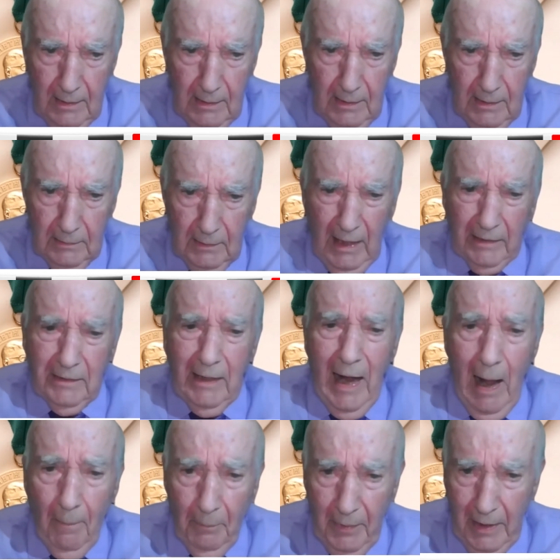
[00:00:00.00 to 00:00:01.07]
a
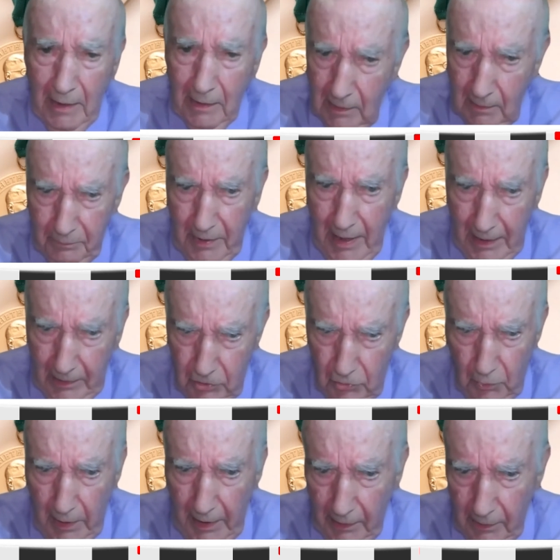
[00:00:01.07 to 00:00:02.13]
top income tax
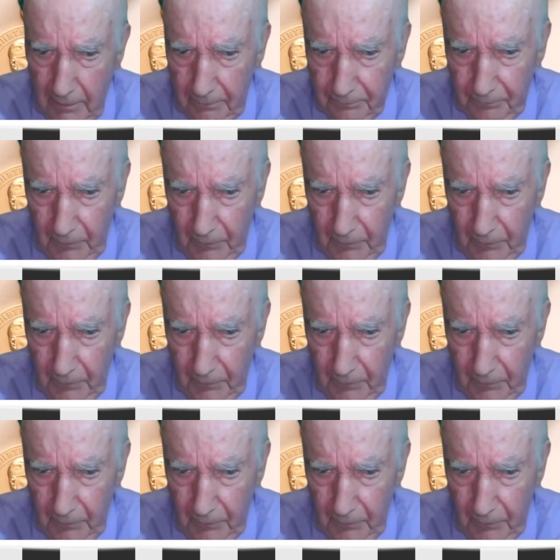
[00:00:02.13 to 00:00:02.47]
rate